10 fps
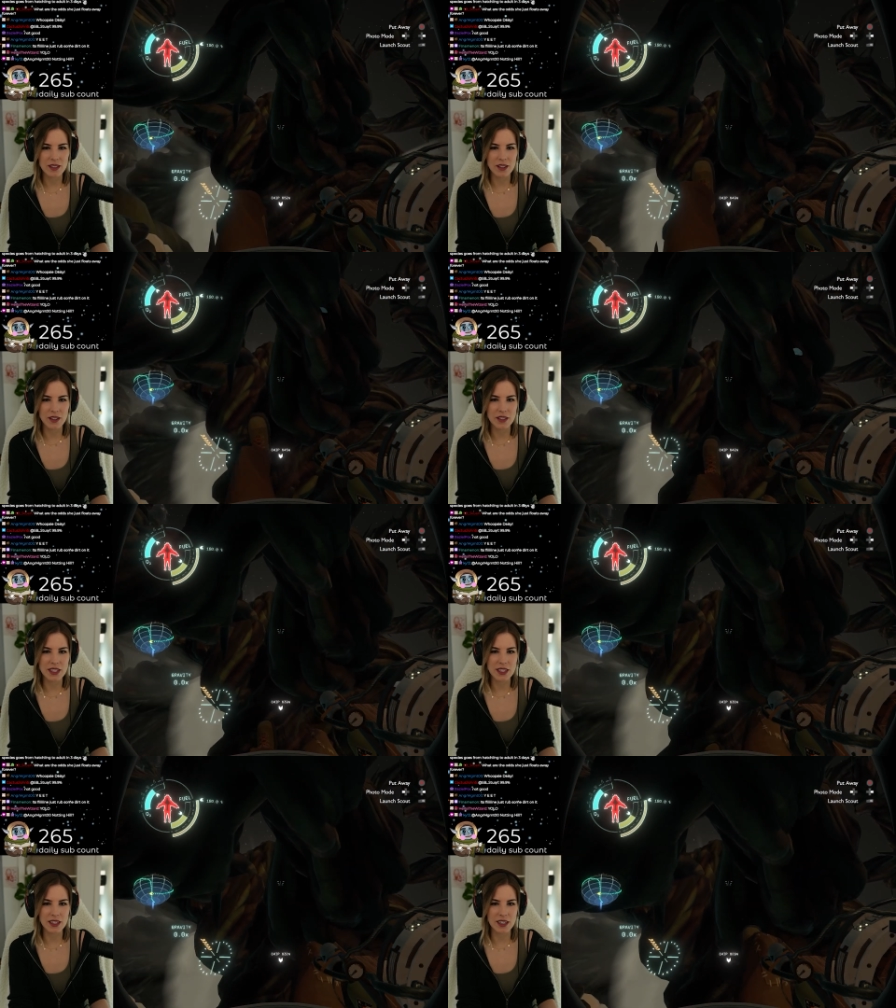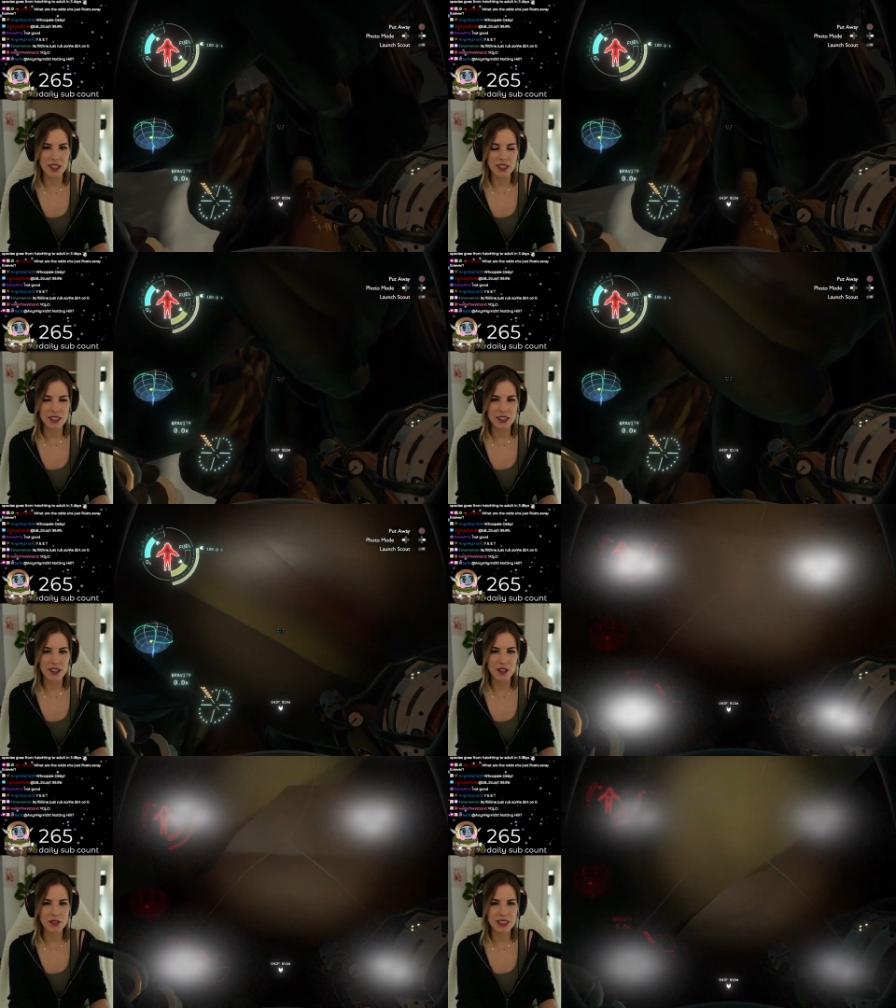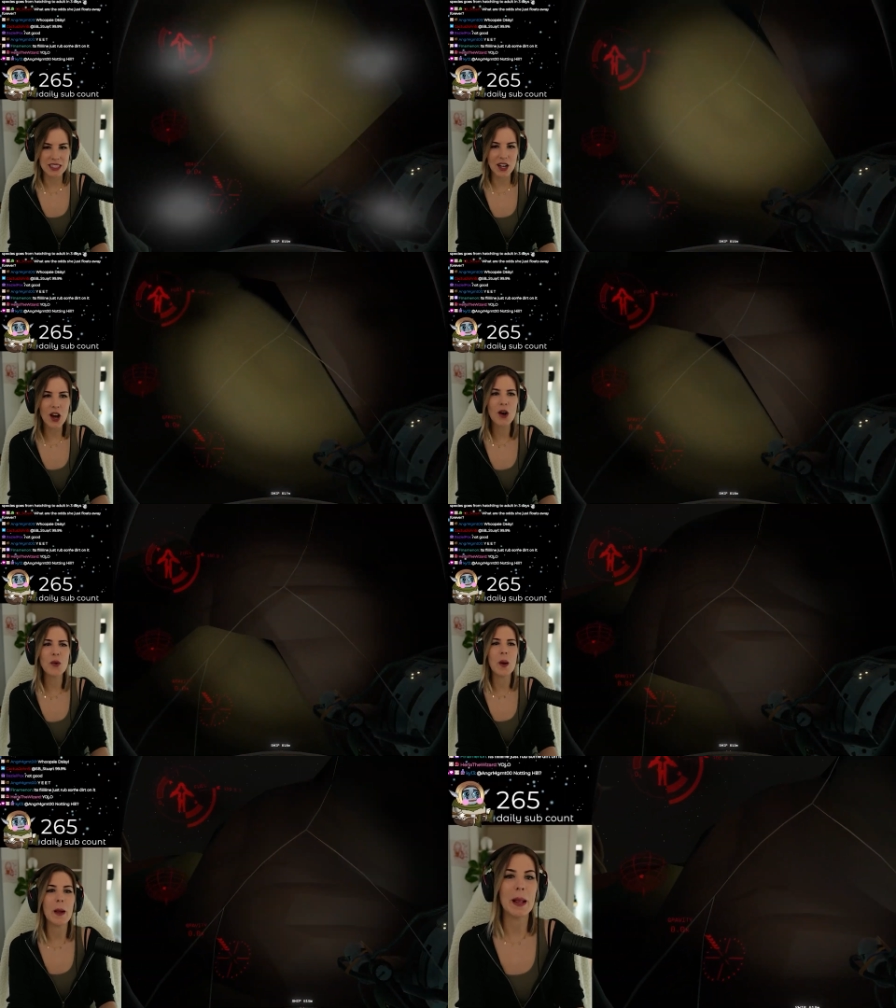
Oh, this is gonna hurt. Oh, oh!